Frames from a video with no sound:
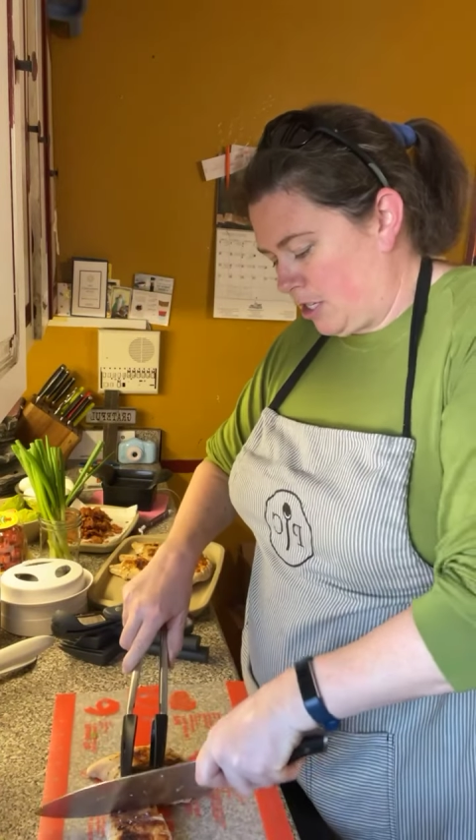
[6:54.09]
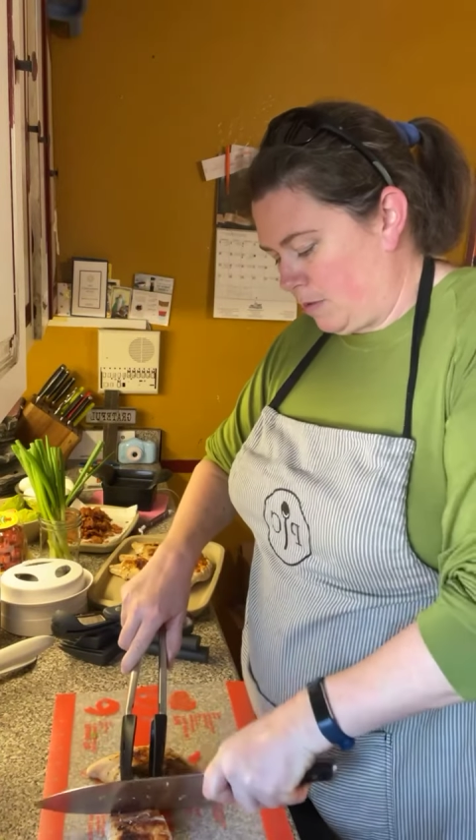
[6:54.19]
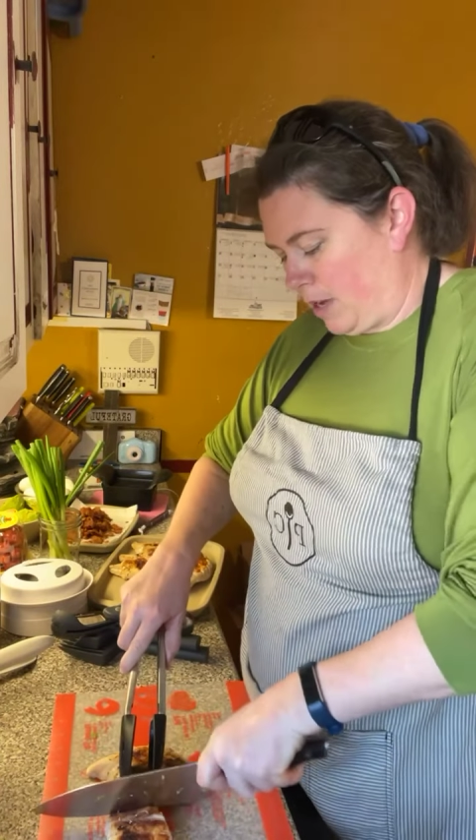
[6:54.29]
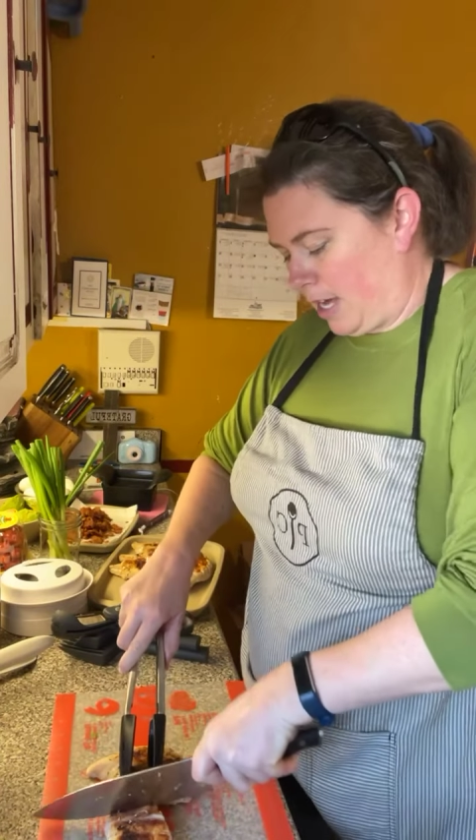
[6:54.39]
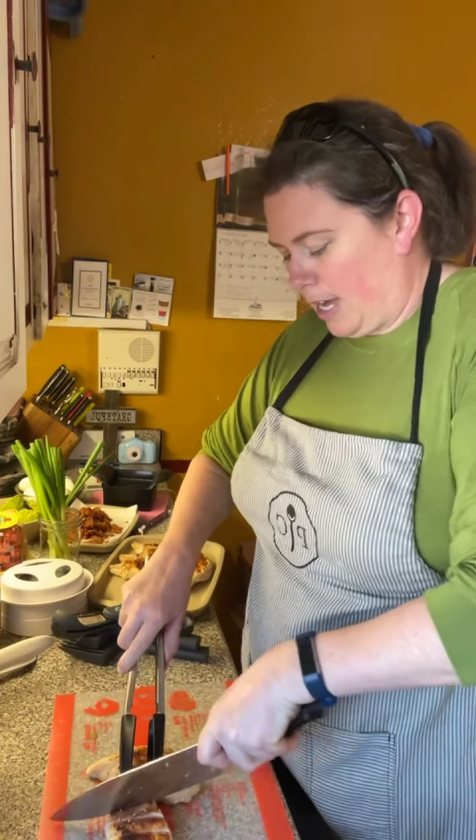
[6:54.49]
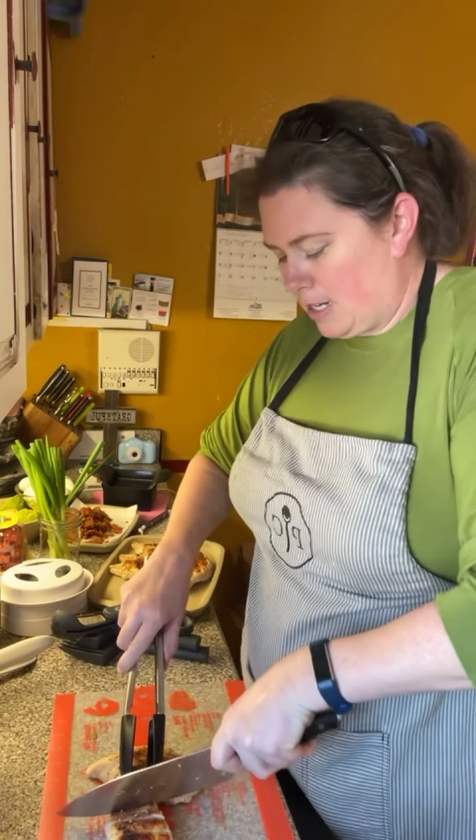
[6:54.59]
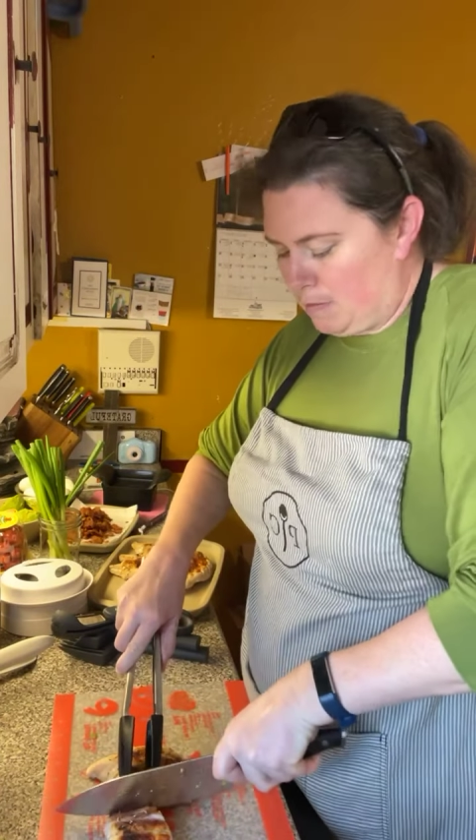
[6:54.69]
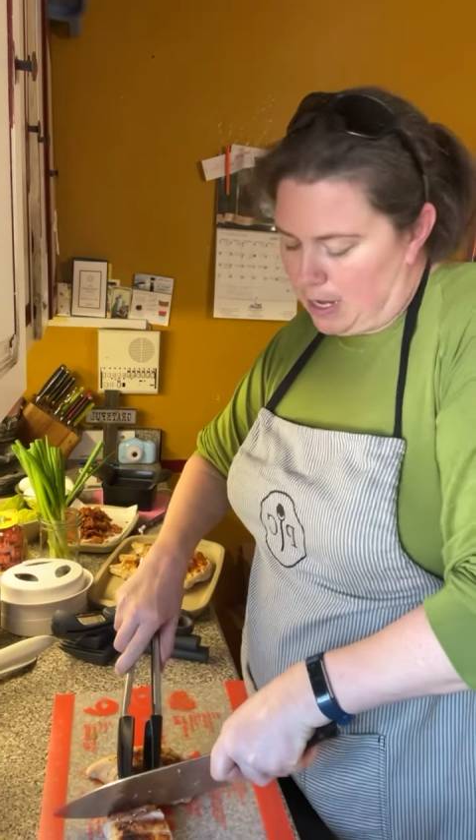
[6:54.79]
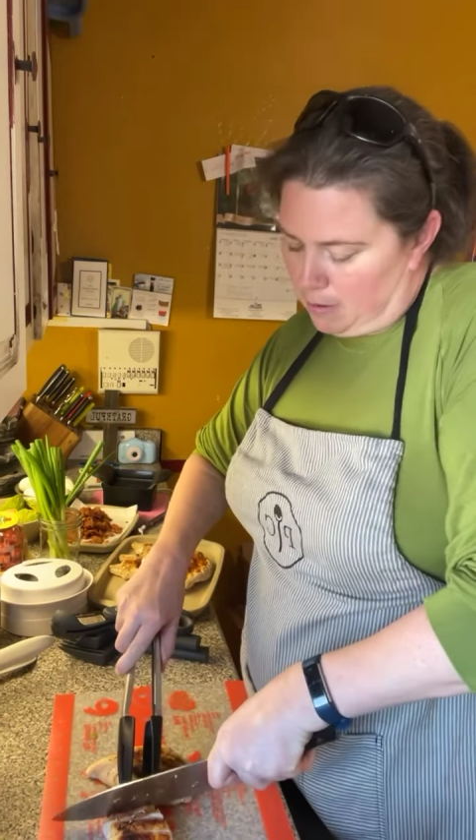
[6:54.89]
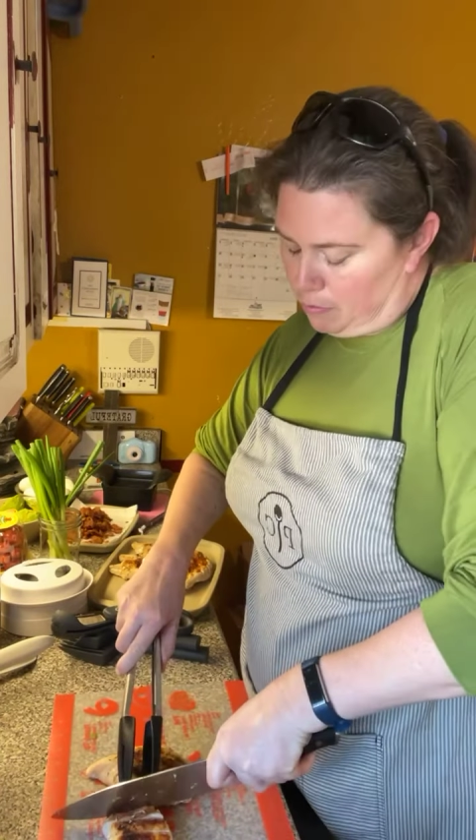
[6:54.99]
as we can to
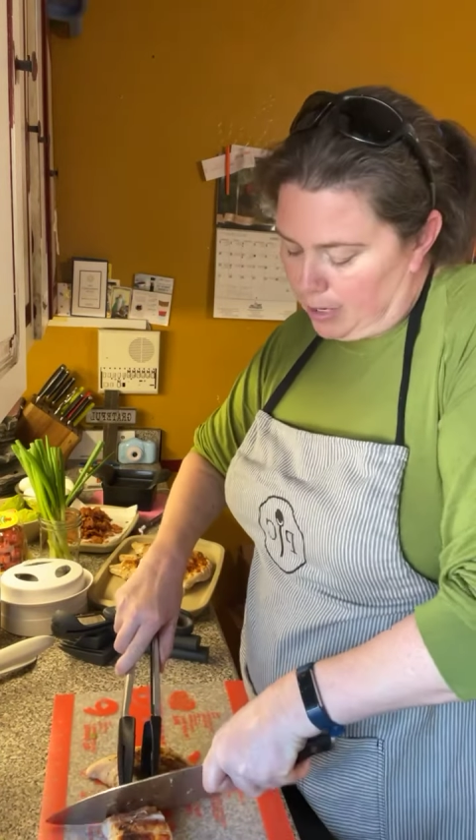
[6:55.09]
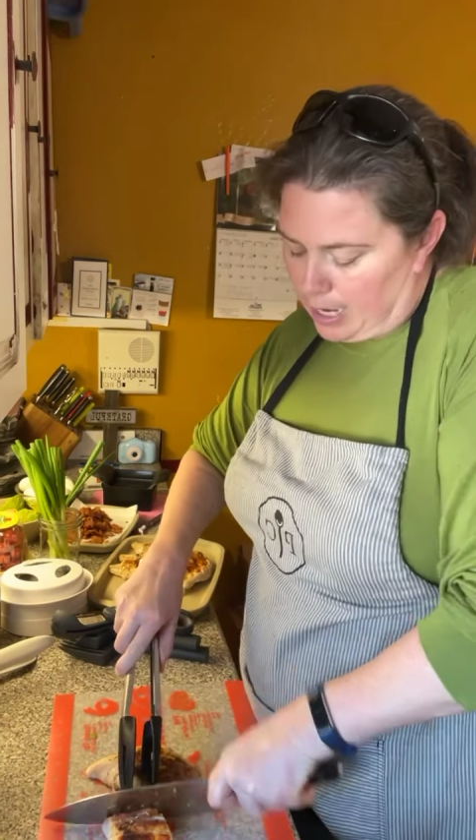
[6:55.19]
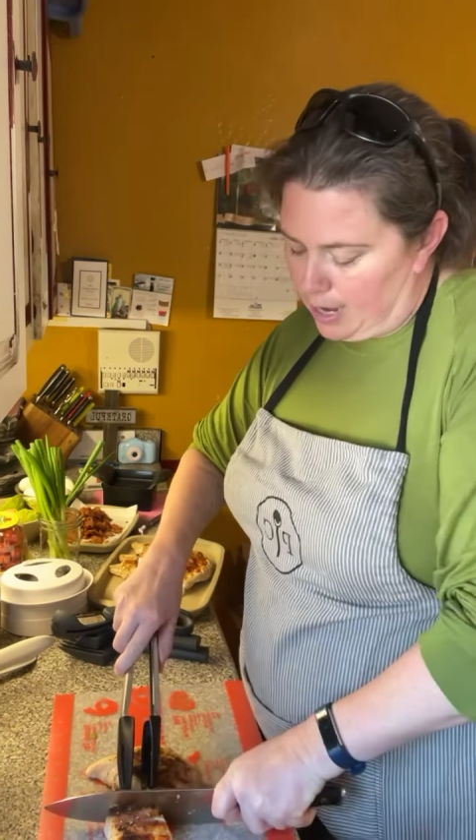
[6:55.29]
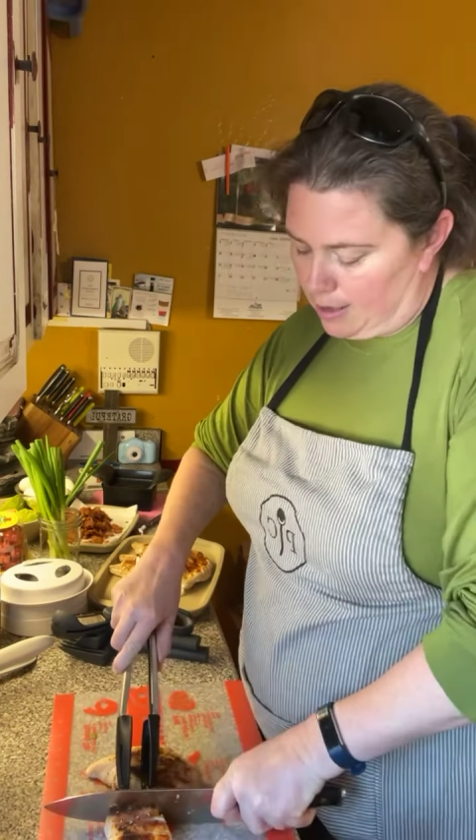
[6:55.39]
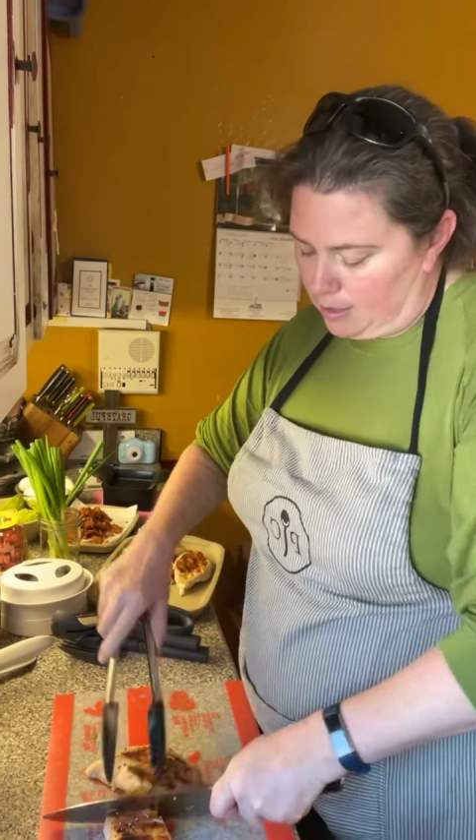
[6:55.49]
make it pretty on the